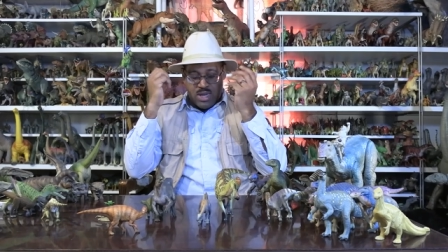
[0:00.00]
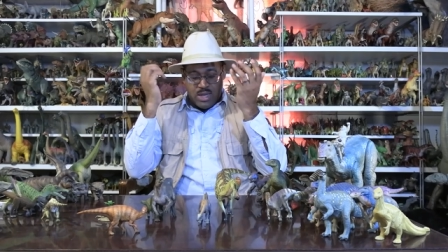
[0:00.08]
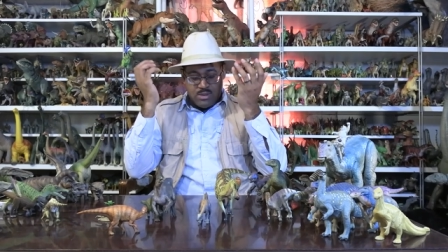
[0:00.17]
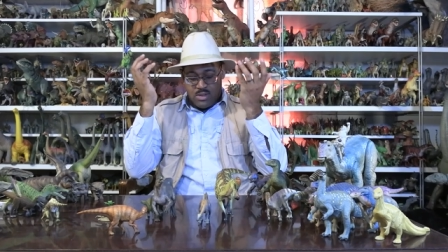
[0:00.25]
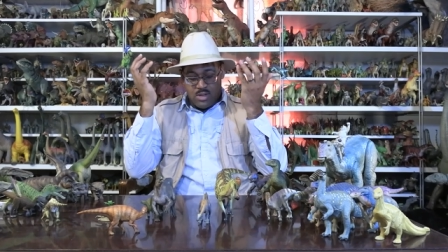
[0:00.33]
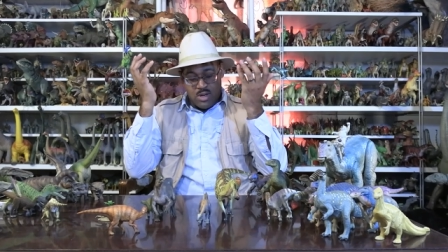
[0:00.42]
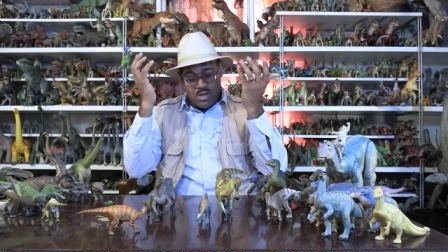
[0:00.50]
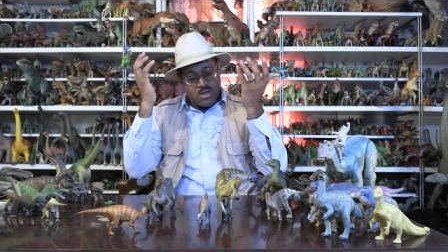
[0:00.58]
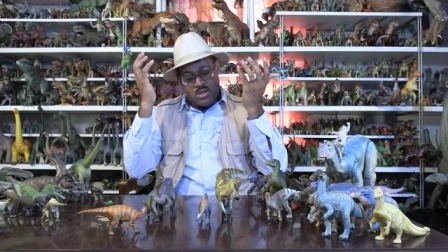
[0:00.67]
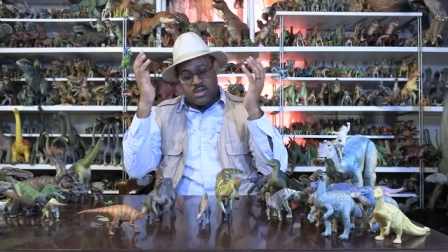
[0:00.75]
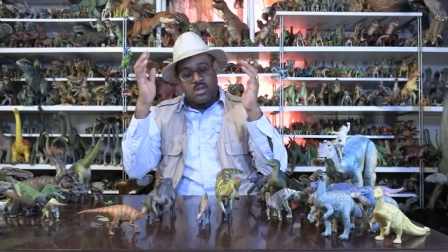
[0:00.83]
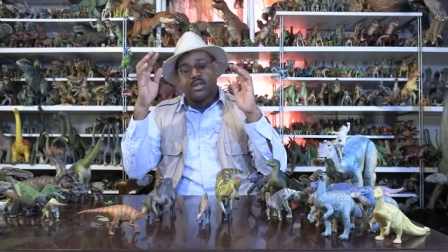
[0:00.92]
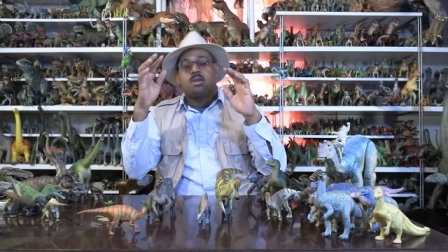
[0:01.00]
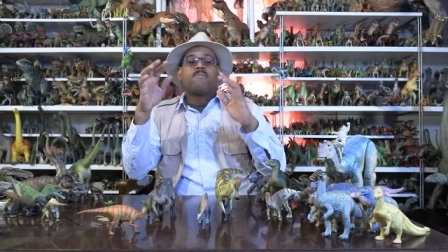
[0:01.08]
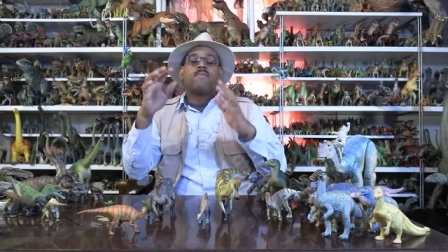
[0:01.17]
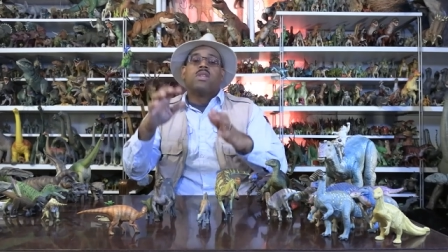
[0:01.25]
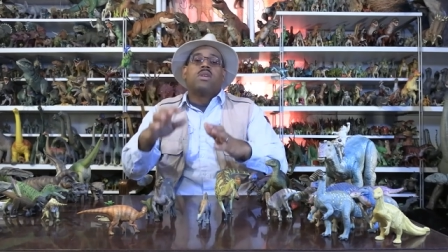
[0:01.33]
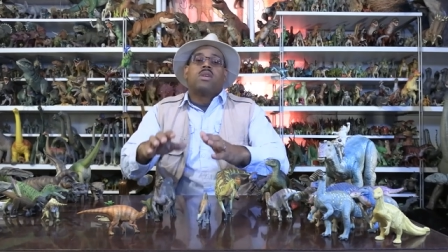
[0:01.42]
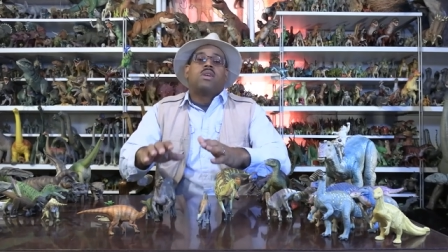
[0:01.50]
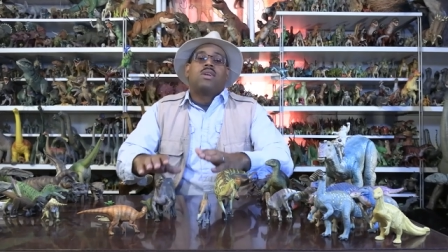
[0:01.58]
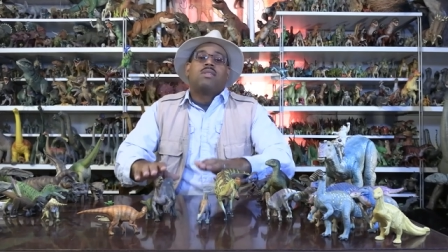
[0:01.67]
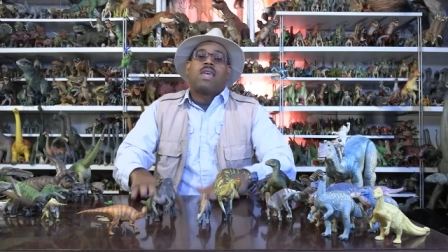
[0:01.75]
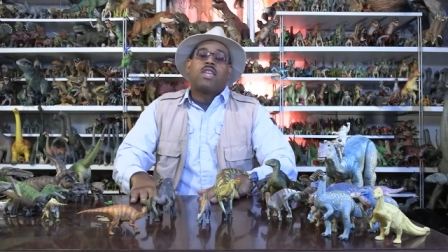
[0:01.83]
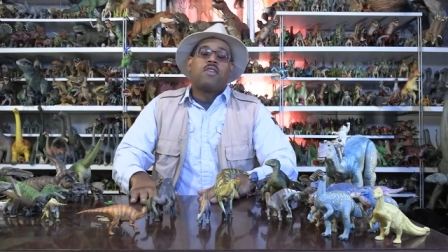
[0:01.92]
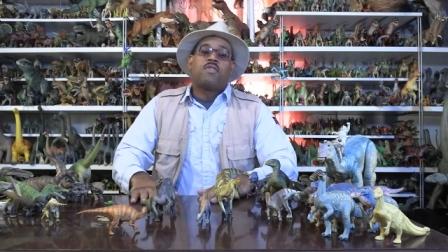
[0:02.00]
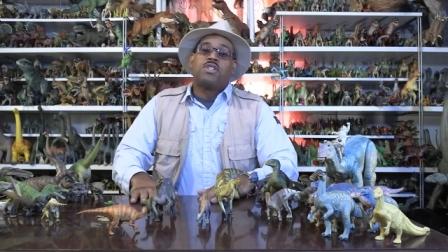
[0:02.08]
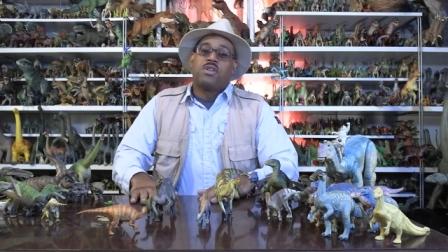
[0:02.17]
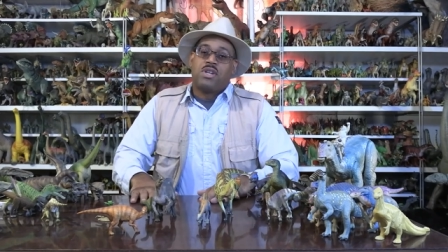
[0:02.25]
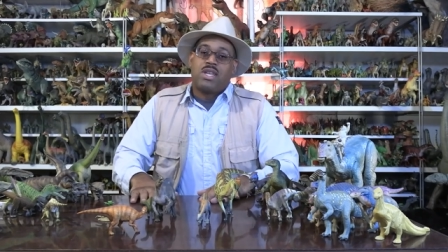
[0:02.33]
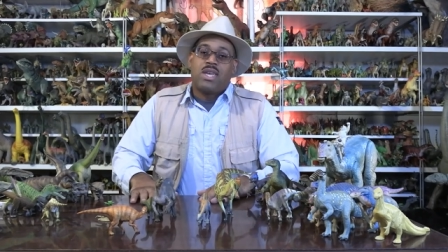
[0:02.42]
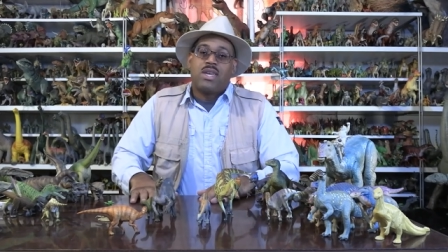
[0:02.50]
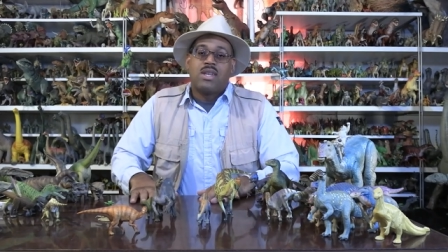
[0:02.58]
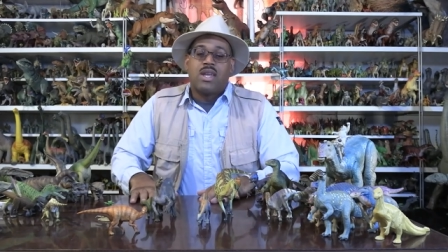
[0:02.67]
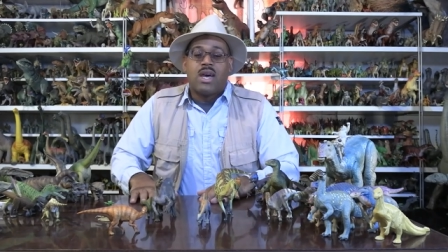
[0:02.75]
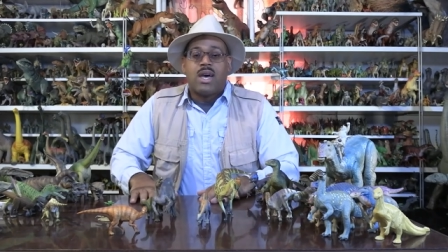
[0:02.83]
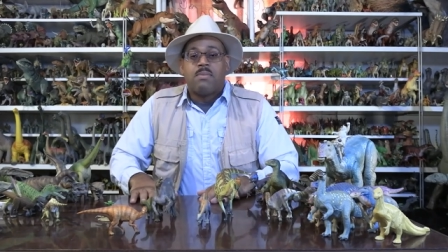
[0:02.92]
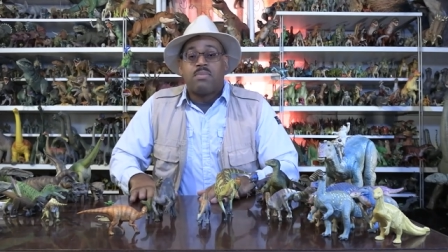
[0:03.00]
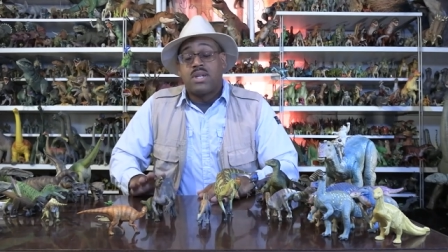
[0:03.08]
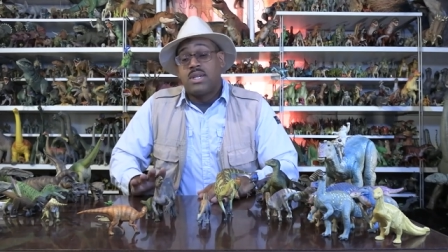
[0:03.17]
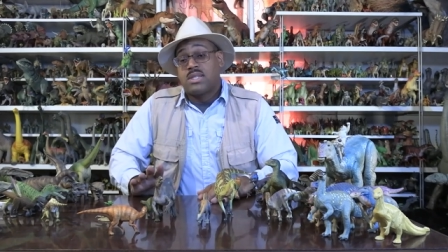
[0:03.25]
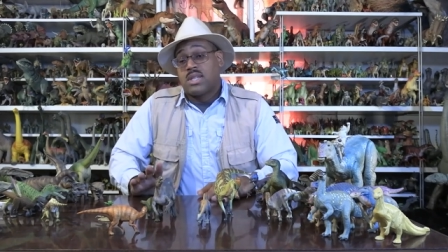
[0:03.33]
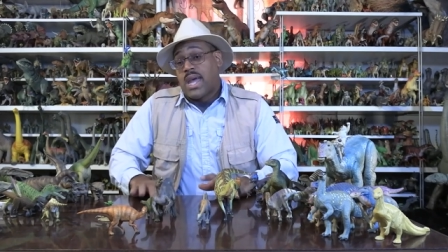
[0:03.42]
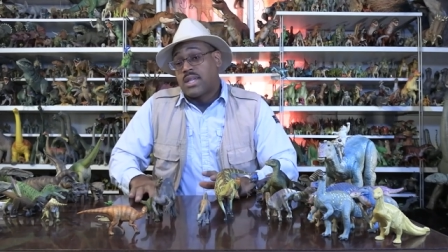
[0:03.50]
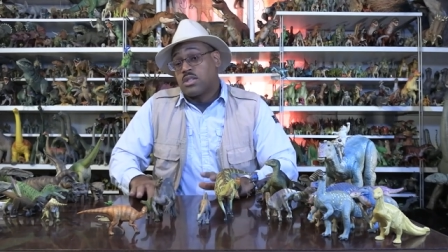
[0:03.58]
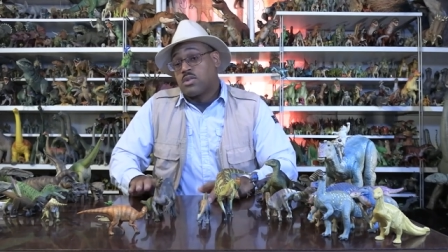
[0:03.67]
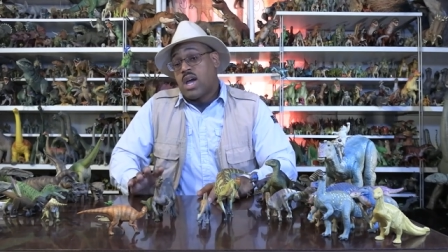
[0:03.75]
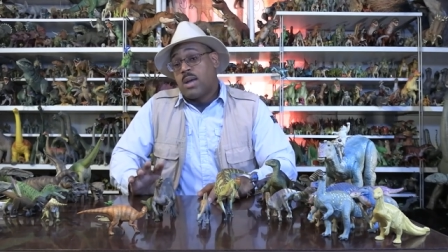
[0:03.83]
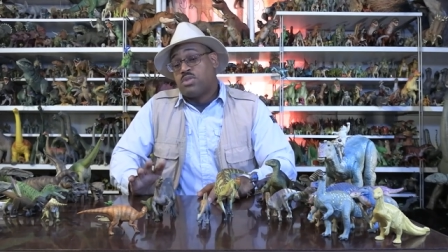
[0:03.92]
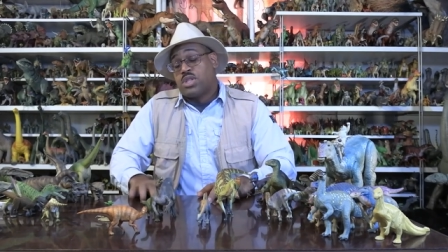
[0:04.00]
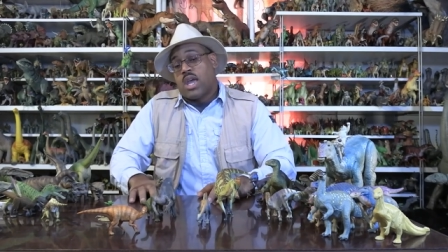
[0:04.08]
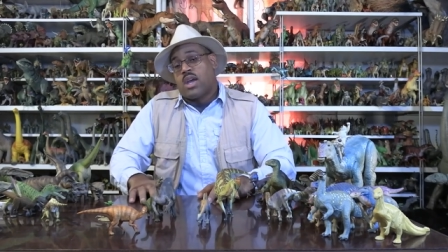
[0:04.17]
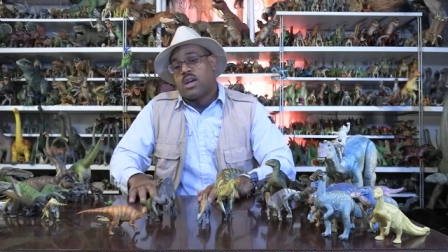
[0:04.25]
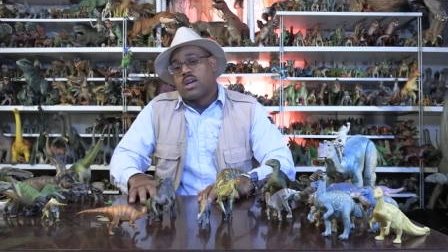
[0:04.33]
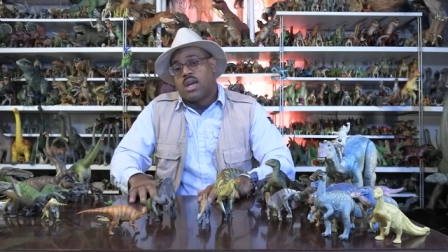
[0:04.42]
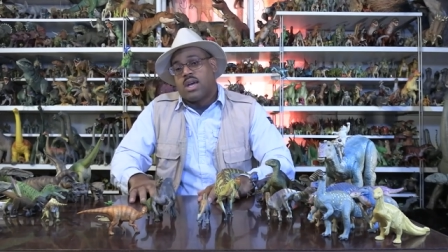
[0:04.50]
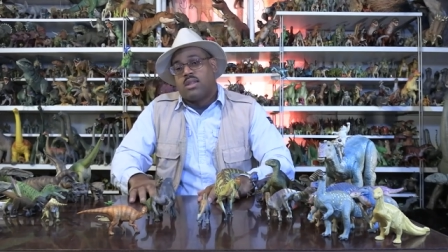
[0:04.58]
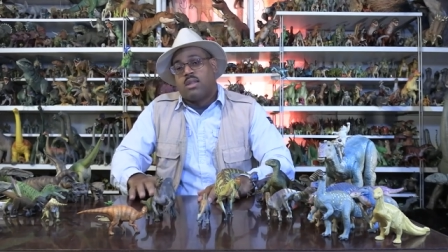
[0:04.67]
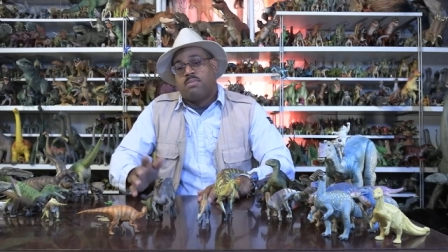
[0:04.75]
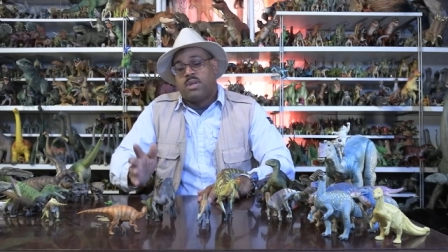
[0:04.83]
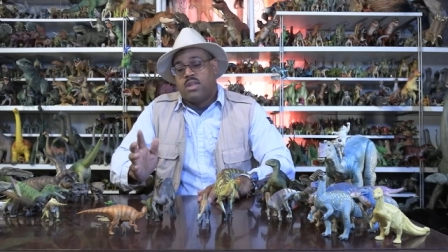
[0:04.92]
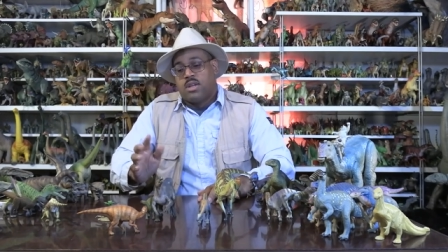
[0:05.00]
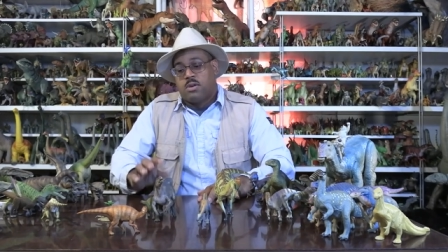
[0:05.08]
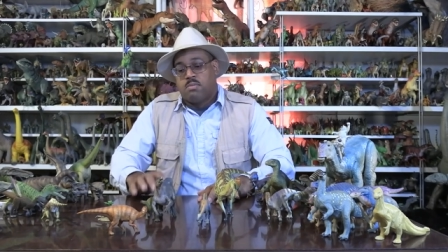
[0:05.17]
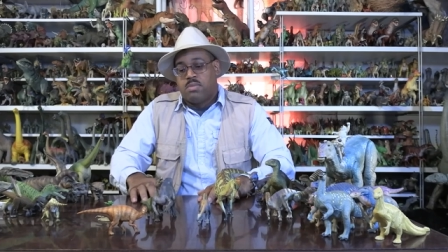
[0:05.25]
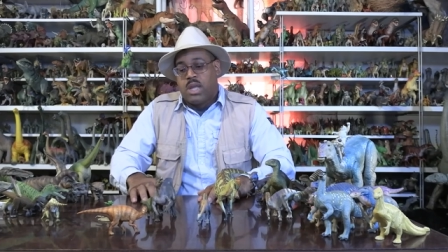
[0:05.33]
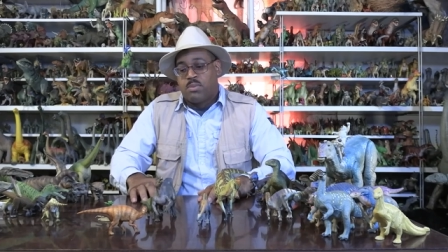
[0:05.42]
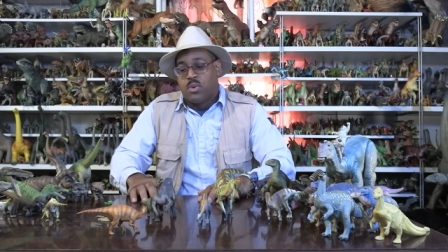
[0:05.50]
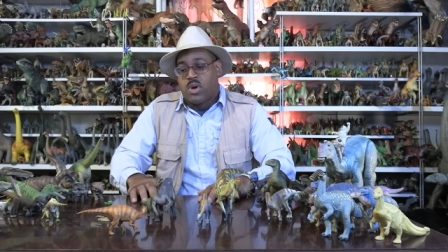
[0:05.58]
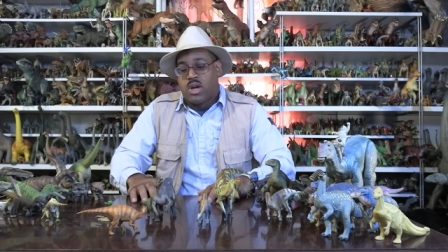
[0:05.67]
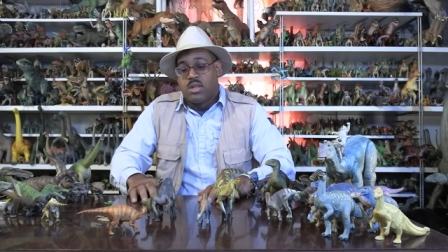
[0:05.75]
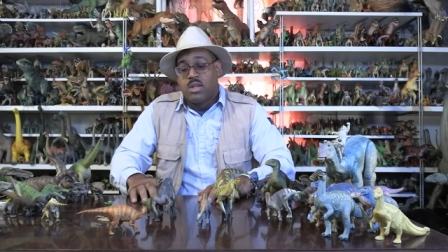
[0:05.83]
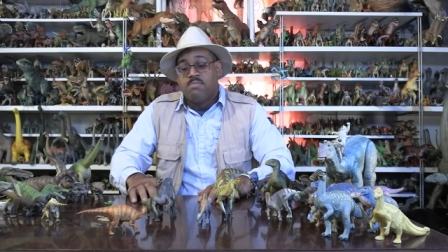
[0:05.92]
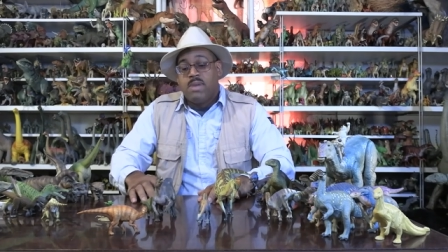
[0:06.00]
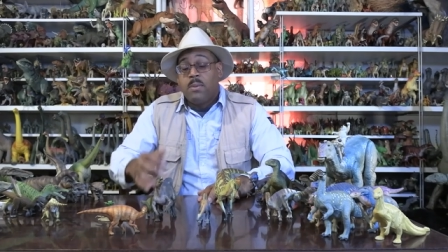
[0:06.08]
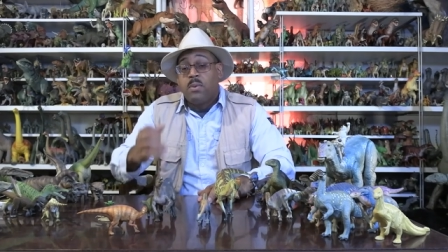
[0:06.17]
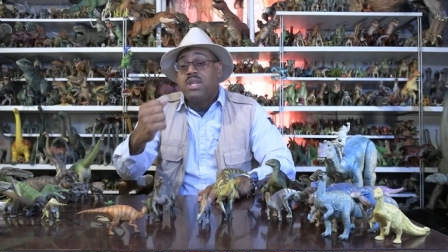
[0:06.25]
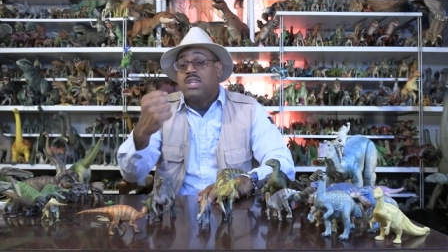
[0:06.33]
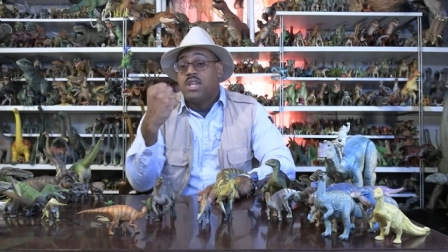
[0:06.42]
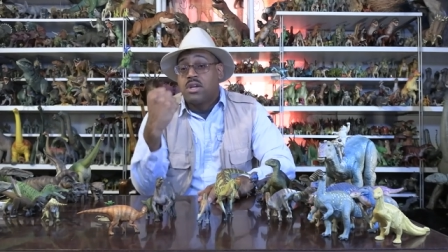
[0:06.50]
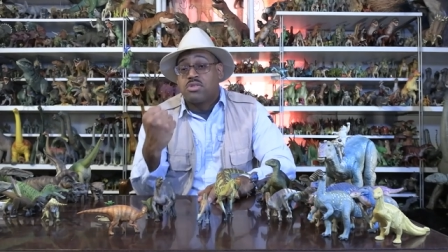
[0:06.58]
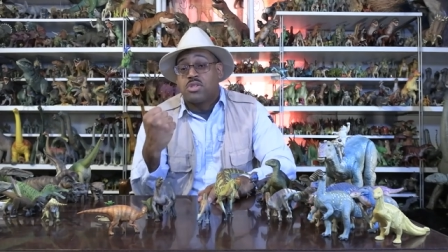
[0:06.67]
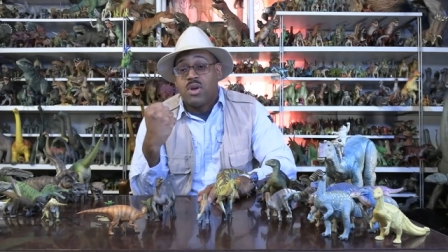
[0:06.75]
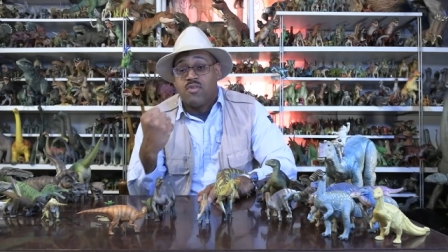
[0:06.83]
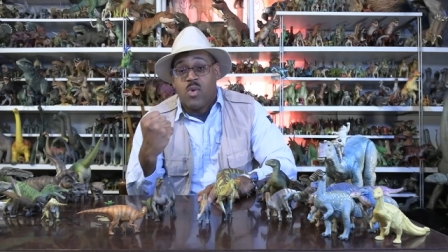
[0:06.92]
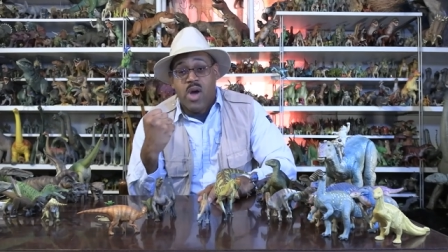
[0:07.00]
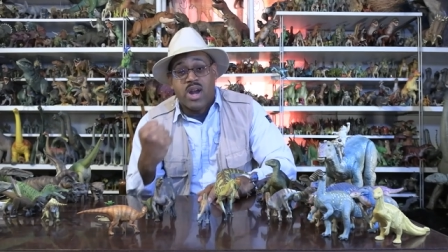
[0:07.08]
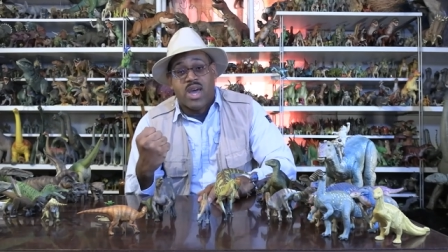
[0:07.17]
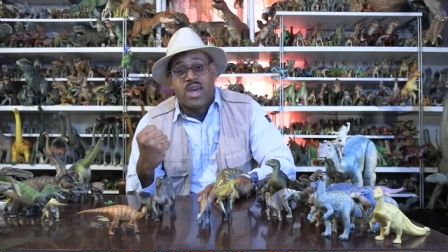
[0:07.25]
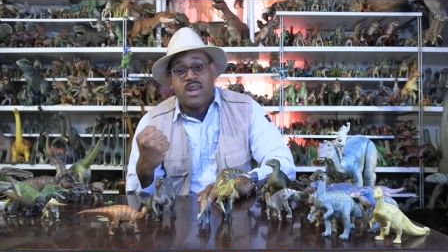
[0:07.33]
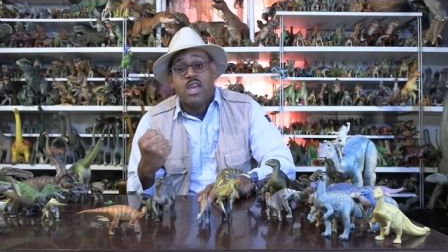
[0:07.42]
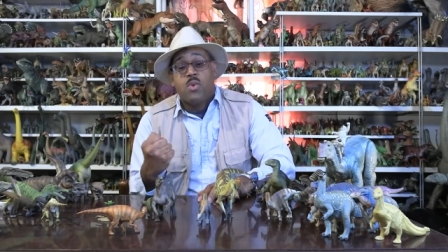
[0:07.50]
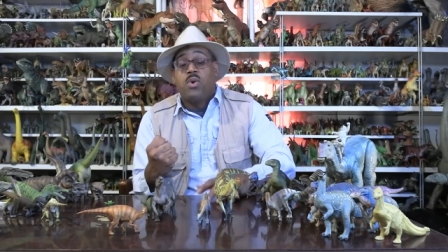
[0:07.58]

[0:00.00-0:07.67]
he's a nerd. Yeah. Thank you for tuning in. Uh, please like, subscribe, share. Uh, the you know people want it. people need to know the story if they want it on.